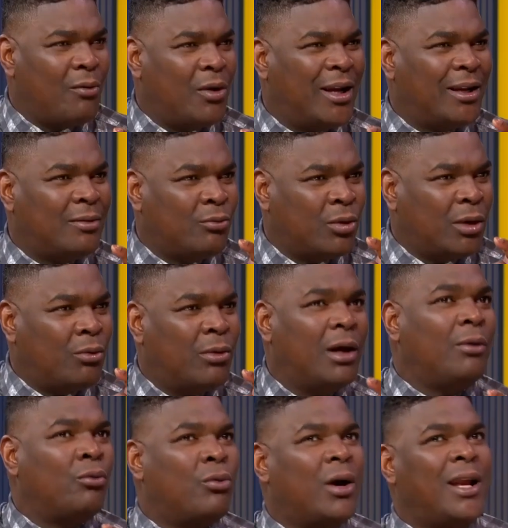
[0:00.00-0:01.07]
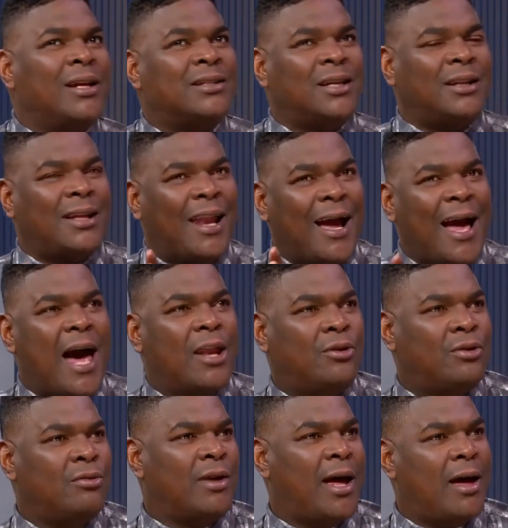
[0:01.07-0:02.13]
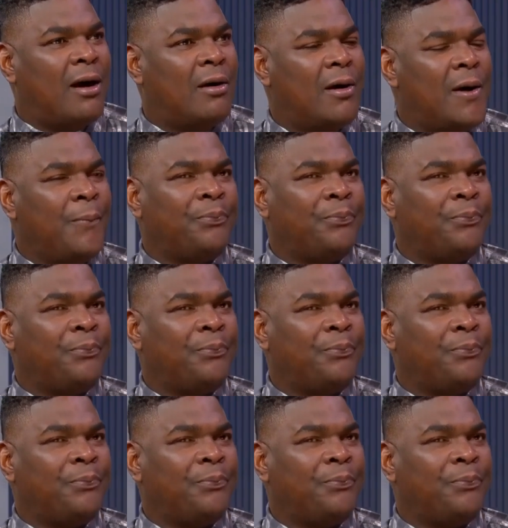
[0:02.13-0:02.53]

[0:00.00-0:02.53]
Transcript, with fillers: what it, what what what is it that I got to do now?